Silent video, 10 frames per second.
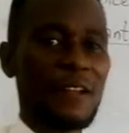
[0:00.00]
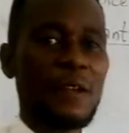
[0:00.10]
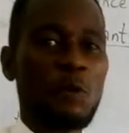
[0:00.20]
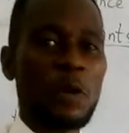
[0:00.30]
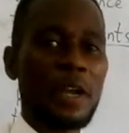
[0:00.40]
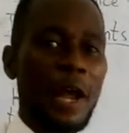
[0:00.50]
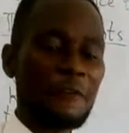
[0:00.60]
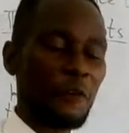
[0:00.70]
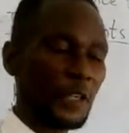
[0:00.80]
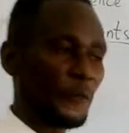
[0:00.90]
We
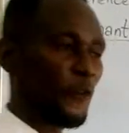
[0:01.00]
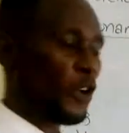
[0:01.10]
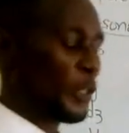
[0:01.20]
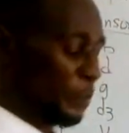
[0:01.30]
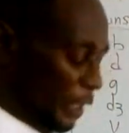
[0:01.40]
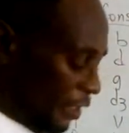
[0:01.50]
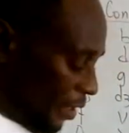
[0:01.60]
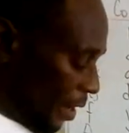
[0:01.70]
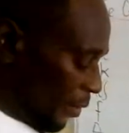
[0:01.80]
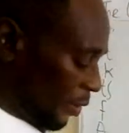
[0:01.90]
have 44 speech
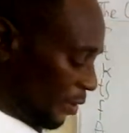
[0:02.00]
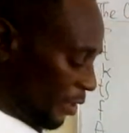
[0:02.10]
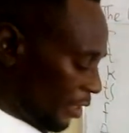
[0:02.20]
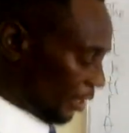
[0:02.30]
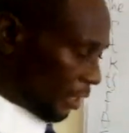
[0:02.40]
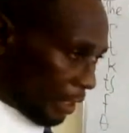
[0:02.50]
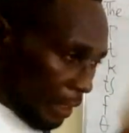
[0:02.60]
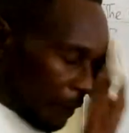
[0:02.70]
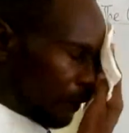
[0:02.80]
sounds in